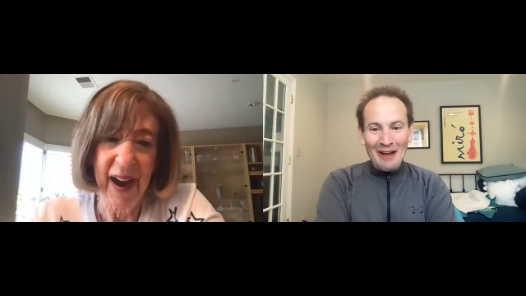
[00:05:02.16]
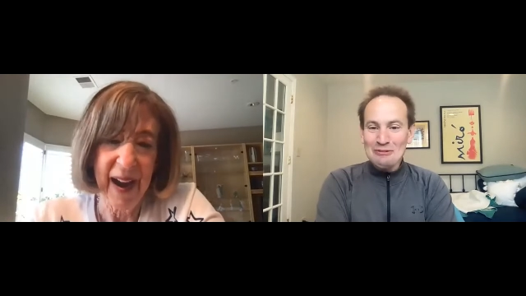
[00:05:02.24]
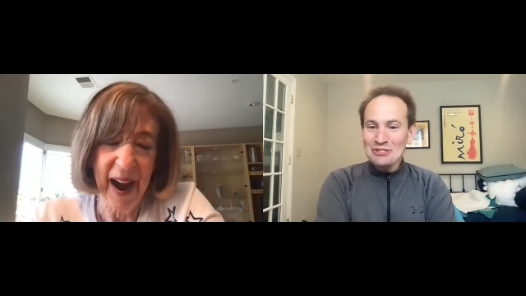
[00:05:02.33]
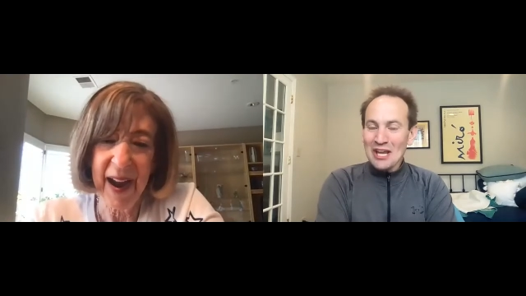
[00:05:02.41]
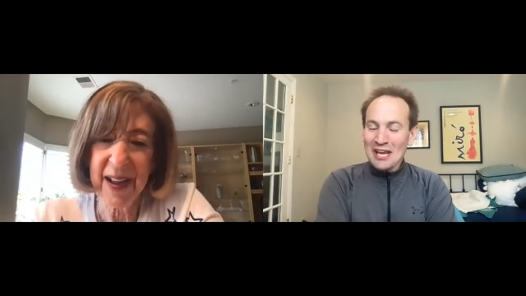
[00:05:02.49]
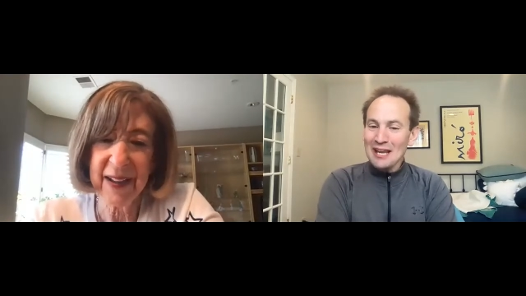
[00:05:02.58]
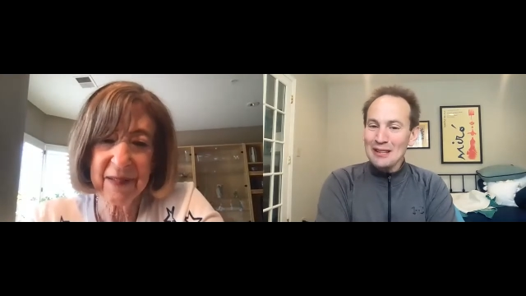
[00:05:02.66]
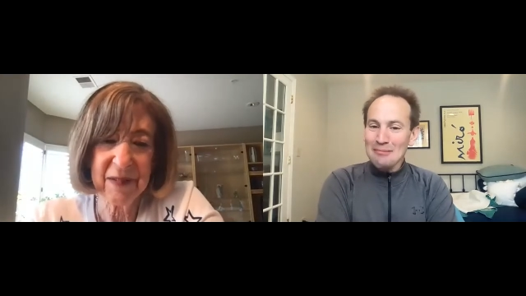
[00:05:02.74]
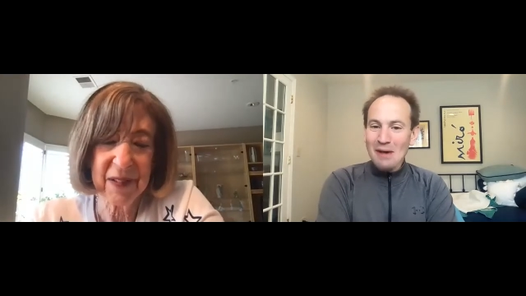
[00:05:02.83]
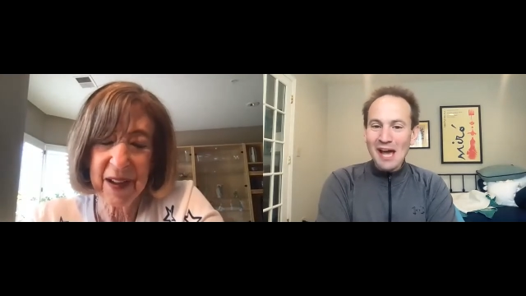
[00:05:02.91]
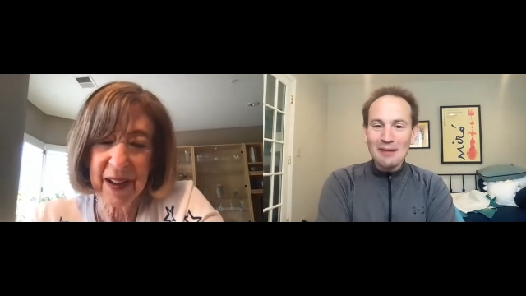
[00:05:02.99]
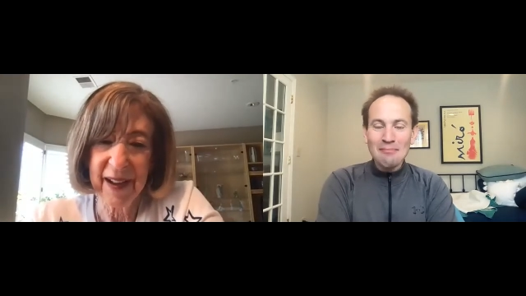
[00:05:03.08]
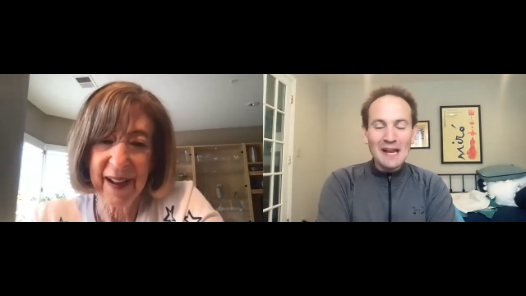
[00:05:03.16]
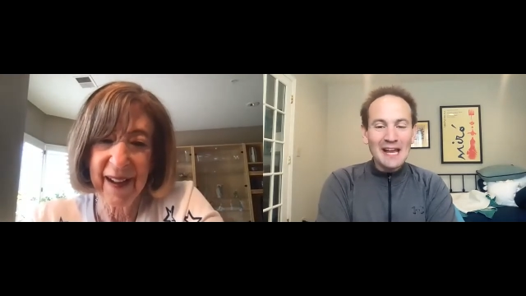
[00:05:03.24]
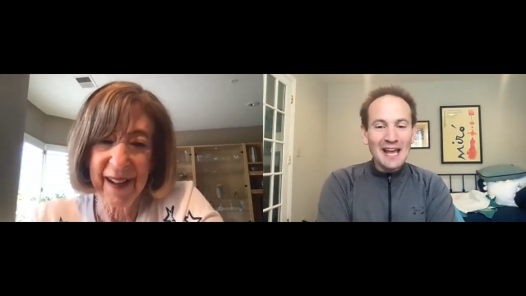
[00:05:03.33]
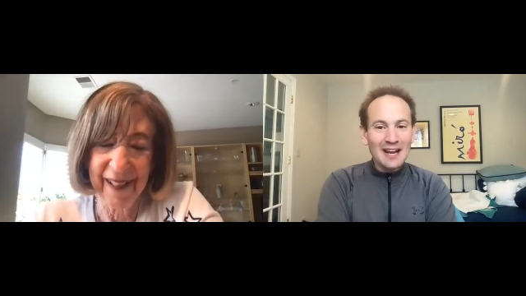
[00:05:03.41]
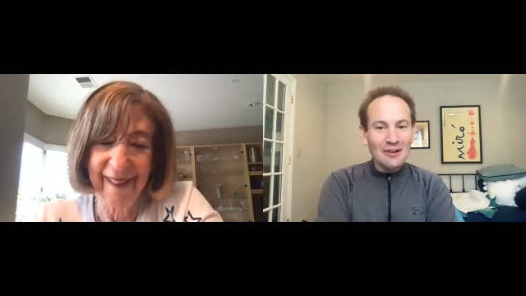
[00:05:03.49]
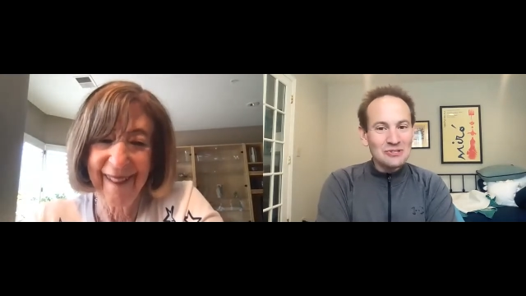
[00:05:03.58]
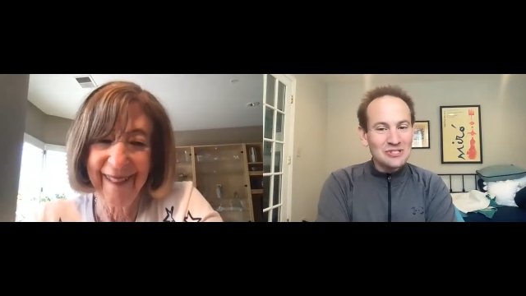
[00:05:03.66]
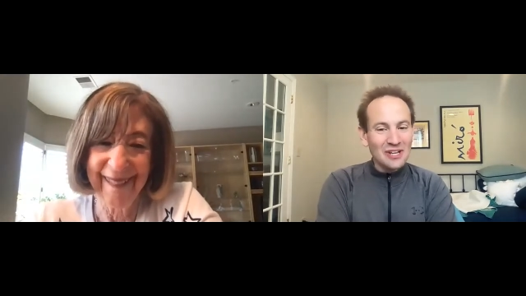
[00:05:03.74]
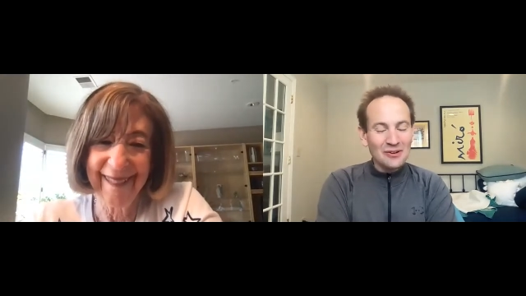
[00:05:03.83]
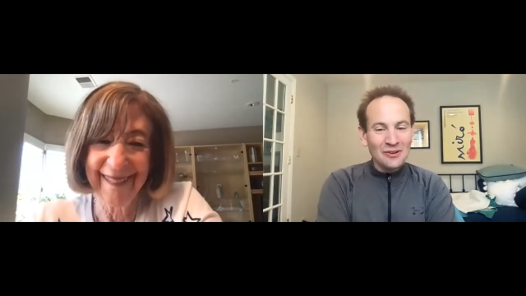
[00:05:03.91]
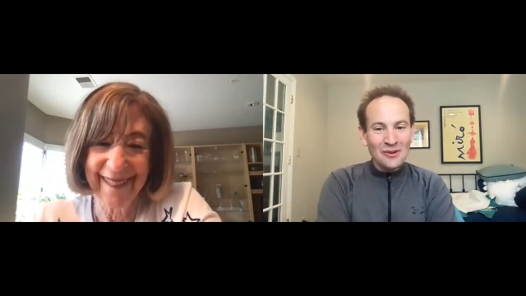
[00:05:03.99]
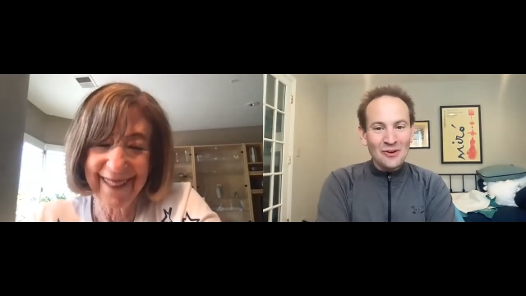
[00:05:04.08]
Speaker 1: was thinking in the back of my head i was
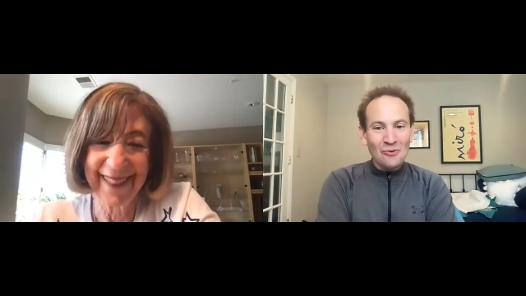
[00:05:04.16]
like